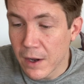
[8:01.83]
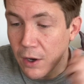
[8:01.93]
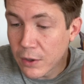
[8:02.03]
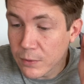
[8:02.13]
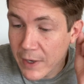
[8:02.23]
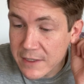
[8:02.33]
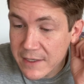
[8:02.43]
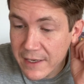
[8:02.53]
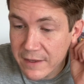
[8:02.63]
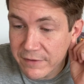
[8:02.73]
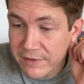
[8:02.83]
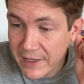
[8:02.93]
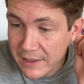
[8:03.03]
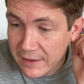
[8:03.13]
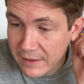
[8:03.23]
On Wednesday the
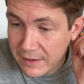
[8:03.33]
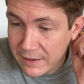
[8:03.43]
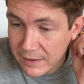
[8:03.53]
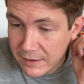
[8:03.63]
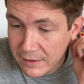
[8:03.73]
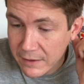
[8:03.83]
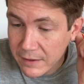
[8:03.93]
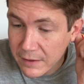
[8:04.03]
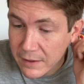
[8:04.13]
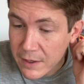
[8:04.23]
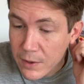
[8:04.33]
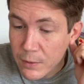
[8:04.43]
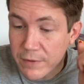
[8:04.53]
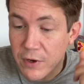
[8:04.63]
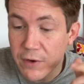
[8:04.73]
fifth,
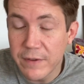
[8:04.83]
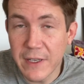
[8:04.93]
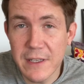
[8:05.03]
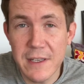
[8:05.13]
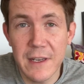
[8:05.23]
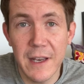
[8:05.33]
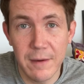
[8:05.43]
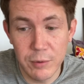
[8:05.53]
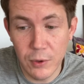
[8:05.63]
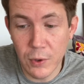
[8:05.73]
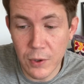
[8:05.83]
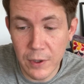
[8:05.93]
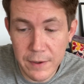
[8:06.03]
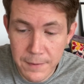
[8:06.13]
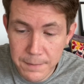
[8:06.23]
we've got Venus in
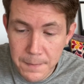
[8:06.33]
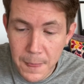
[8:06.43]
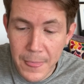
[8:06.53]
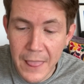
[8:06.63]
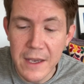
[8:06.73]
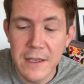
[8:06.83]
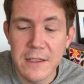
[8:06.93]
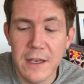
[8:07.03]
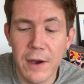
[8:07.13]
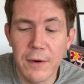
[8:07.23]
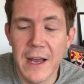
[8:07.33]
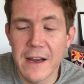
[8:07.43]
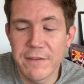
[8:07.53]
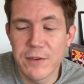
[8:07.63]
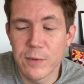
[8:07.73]
Capricorn. So I
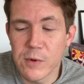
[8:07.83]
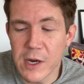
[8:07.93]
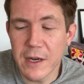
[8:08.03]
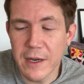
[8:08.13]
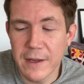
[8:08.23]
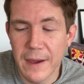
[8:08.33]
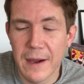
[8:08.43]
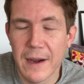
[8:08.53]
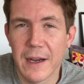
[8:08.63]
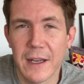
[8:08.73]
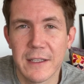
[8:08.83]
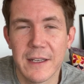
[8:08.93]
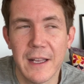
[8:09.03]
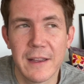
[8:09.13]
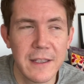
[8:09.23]
love to work. I like to
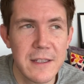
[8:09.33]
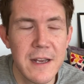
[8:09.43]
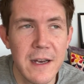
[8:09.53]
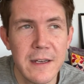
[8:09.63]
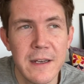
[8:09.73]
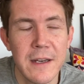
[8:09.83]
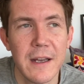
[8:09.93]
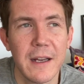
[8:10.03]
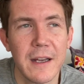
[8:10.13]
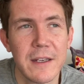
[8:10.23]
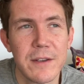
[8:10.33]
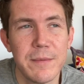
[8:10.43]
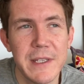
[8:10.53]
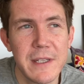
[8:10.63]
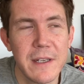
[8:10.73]
get things done. I like to
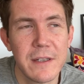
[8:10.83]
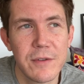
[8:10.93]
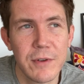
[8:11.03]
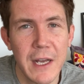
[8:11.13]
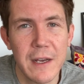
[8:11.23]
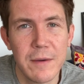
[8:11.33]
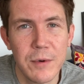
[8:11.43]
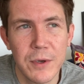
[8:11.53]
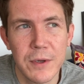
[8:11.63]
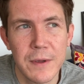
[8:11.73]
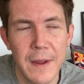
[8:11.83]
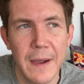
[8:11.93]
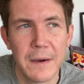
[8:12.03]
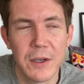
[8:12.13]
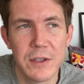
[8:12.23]
be seen as reliable,
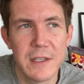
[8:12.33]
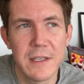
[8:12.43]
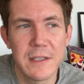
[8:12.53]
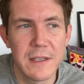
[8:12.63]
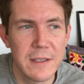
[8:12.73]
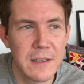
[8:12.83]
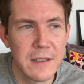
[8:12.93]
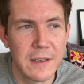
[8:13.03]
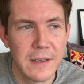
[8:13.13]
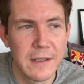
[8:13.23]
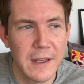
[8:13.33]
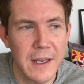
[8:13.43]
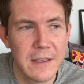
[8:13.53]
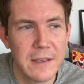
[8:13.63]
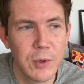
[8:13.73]
consistent,
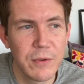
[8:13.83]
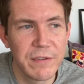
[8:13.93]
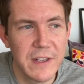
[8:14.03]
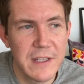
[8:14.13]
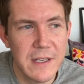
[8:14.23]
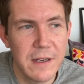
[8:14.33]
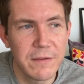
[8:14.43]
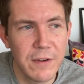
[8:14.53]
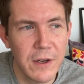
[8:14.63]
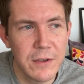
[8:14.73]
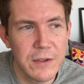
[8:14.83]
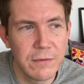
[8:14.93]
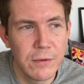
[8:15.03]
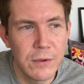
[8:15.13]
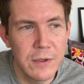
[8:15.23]
as someone who fits in and follows the
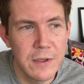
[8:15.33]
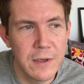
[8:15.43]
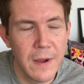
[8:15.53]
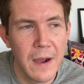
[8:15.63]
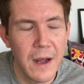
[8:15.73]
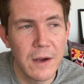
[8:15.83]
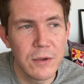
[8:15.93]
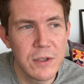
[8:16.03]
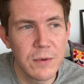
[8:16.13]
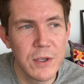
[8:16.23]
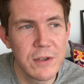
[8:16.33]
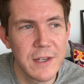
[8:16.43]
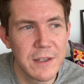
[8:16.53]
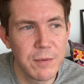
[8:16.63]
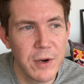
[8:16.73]
rules. I also want to
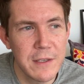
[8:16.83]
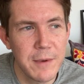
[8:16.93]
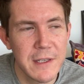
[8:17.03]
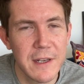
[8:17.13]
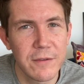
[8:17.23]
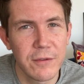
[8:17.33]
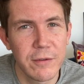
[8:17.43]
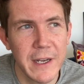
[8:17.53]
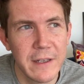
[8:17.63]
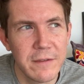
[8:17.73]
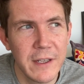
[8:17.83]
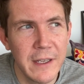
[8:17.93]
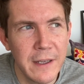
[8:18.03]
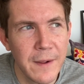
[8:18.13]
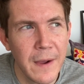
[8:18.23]
express myself
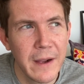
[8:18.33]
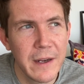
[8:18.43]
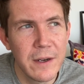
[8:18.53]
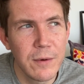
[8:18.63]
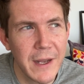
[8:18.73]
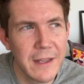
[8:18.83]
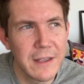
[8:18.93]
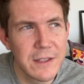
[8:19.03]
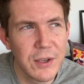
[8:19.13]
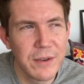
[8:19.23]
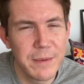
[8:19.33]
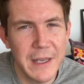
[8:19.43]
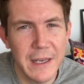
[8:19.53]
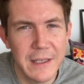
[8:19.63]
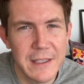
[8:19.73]
creatively in a way that's going to
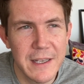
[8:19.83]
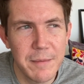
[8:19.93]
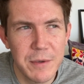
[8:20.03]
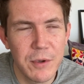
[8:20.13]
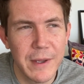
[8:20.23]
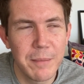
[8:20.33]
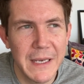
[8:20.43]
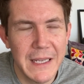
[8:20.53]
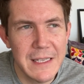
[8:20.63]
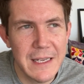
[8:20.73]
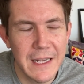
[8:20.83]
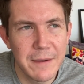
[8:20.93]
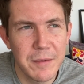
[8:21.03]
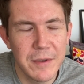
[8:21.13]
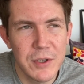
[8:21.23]
be acceptable and
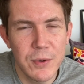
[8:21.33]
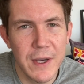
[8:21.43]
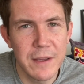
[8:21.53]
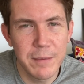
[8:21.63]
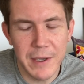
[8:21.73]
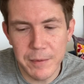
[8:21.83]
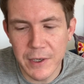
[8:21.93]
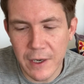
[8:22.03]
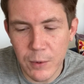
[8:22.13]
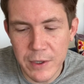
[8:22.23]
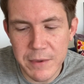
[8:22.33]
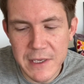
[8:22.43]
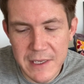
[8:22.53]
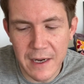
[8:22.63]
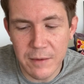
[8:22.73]
pleasing to other people, and I want to be
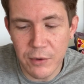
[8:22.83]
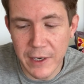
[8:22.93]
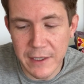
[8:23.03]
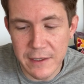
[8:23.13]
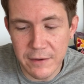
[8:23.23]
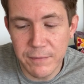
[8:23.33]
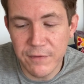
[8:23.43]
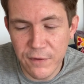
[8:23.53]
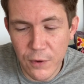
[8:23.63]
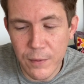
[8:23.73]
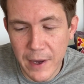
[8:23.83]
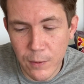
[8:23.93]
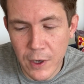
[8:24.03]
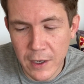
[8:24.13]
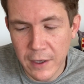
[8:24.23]
celebrated for my
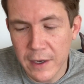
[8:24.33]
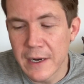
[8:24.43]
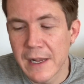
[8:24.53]
work.